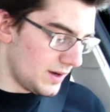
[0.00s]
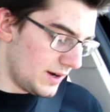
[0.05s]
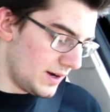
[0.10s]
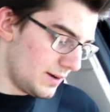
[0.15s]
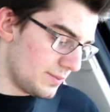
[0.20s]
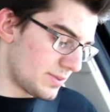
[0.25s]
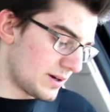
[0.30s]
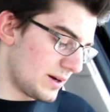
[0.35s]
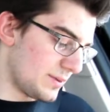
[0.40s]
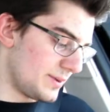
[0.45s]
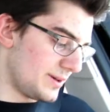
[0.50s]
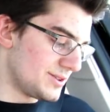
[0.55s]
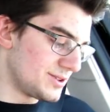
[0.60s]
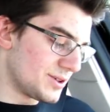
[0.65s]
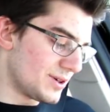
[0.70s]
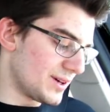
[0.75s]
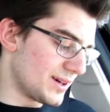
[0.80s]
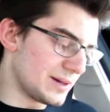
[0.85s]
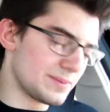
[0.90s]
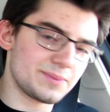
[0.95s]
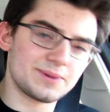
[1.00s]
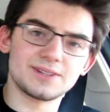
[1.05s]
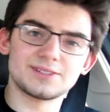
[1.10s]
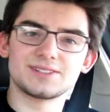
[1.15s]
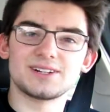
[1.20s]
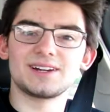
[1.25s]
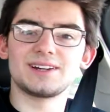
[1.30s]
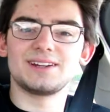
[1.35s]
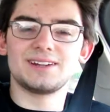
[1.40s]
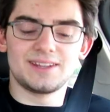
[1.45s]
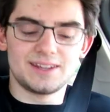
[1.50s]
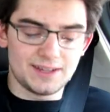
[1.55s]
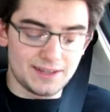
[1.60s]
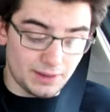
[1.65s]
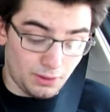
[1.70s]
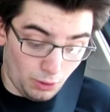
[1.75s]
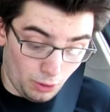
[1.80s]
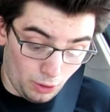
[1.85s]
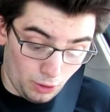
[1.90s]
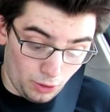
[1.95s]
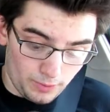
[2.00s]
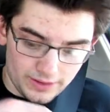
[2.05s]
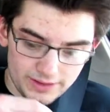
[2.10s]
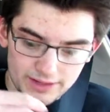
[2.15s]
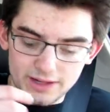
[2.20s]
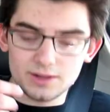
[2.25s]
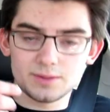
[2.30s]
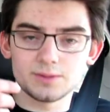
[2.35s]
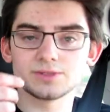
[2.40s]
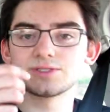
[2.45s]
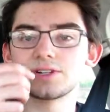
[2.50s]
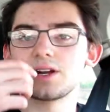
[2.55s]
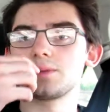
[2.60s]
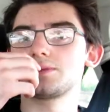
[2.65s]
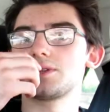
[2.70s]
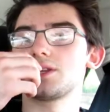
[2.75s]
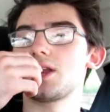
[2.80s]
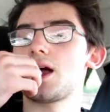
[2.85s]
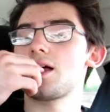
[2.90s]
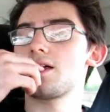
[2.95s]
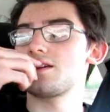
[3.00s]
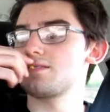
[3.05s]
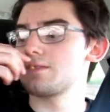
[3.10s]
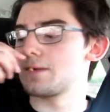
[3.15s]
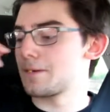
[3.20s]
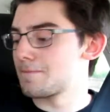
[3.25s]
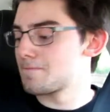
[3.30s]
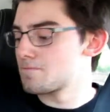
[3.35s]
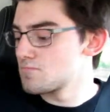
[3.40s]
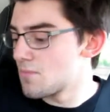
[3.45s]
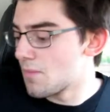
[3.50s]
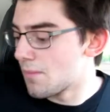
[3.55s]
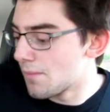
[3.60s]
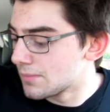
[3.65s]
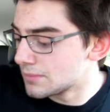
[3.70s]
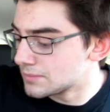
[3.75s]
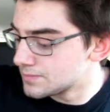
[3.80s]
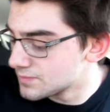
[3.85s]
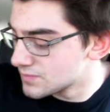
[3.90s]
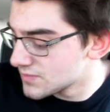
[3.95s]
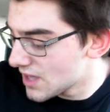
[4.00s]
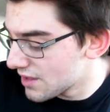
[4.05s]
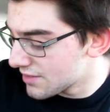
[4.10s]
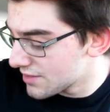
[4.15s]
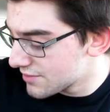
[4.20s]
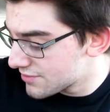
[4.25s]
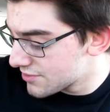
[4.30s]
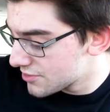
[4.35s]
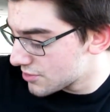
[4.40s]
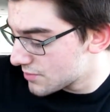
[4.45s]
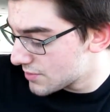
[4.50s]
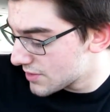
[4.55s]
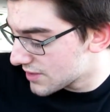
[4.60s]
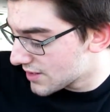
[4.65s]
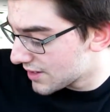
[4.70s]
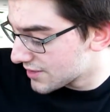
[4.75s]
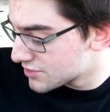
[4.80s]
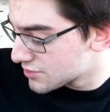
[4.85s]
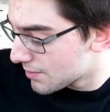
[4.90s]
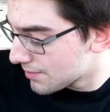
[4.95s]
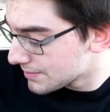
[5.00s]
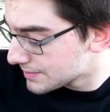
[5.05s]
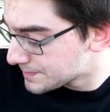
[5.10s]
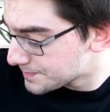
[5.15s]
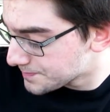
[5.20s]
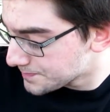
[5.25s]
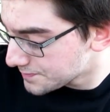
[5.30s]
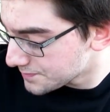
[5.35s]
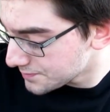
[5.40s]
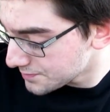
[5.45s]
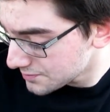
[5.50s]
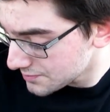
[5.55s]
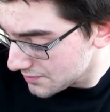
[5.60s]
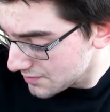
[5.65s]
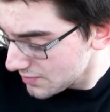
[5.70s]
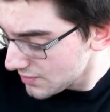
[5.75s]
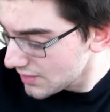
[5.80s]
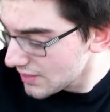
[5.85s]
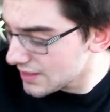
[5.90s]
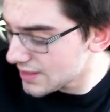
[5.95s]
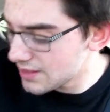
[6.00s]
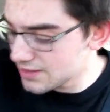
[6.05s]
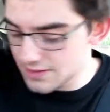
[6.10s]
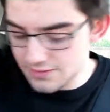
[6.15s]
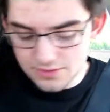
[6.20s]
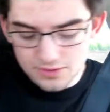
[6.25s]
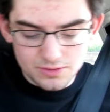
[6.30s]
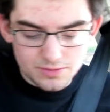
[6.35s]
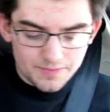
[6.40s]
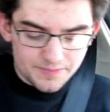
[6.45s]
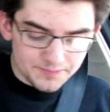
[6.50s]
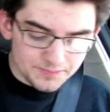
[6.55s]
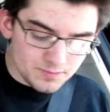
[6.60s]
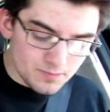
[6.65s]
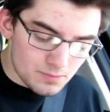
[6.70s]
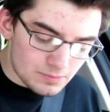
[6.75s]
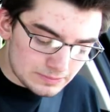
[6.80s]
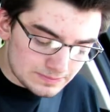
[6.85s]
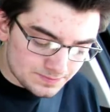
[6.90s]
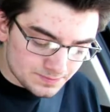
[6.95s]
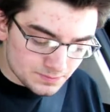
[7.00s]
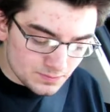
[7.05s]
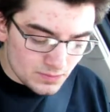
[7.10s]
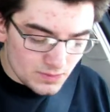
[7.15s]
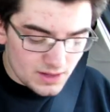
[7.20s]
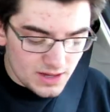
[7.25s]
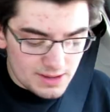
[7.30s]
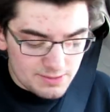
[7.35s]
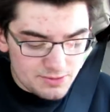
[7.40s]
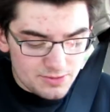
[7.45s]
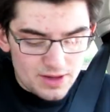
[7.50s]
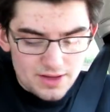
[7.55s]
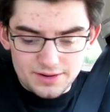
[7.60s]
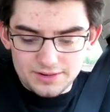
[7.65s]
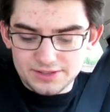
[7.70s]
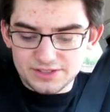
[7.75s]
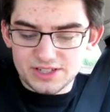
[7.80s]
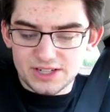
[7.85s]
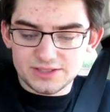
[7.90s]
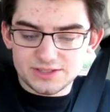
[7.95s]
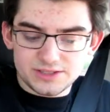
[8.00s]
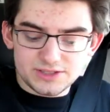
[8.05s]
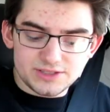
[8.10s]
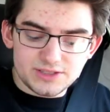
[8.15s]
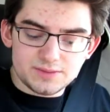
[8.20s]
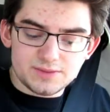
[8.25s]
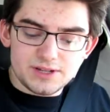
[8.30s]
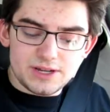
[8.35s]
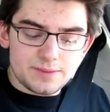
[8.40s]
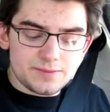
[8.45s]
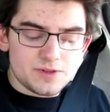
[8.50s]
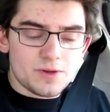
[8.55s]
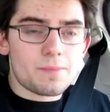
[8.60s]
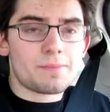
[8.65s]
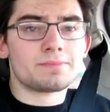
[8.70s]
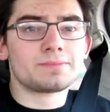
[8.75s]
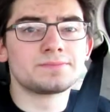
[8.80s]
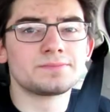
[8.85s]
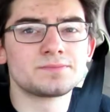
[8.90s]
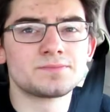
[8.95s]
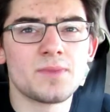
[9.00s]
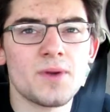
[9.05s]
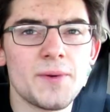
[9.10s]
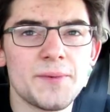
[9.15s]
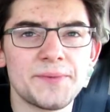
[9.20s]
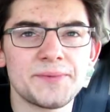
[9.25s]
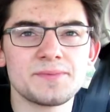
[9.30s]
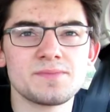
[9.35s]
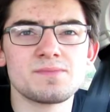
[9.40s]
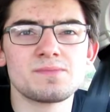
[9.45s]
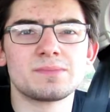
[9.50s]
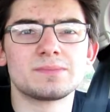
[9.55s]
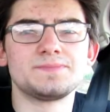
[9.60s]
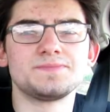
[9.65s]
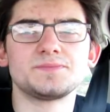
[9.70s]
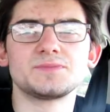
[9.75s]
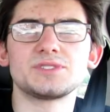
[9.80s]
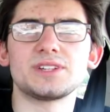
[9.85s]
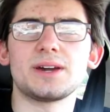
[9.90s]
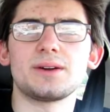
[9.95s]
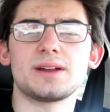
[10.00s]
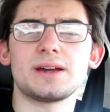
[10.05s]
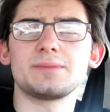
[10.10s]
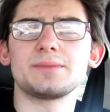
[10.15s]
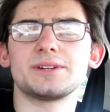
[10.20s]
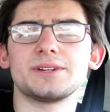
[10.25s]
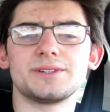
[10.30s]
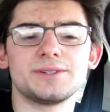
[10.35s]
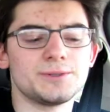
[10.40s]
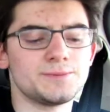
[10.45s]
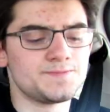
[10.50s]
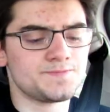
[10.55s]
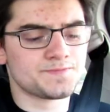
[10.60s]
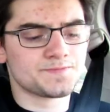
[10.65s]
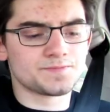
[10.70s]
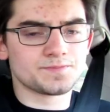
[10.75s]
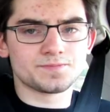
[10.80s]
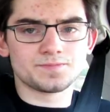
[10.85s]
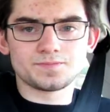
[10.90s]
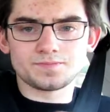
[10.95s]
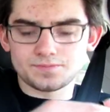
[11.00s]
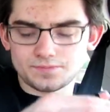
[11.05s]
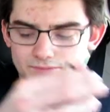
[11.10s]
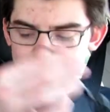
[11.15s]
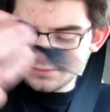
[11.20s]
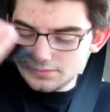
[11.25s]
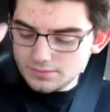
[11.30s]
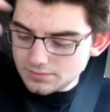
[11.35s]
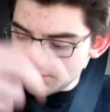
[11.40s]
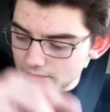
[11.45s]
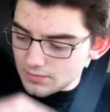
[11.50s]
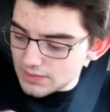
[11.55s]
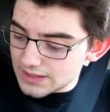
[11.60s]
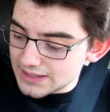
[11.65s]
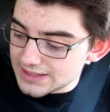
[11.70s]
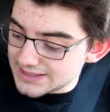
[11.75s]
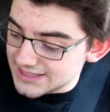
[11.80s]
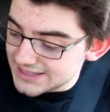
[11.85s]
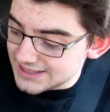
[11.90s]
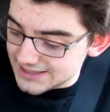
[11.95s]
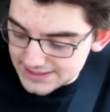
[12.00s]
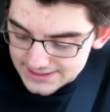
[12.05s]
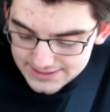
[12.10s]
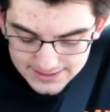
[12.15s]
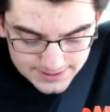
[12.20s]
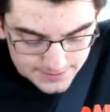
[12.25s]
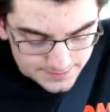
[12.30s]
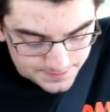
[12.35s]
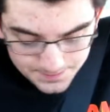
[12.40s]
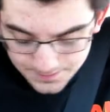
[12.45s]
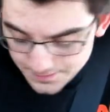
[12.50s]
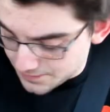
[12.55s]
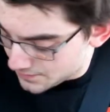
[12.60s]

Um, probably enjoying it because you're not eating. Oh my god, almost dropped it. Not eating healthy food because healthy food can be rather disgusting sometimes. Now what I'm gonna do is eat this.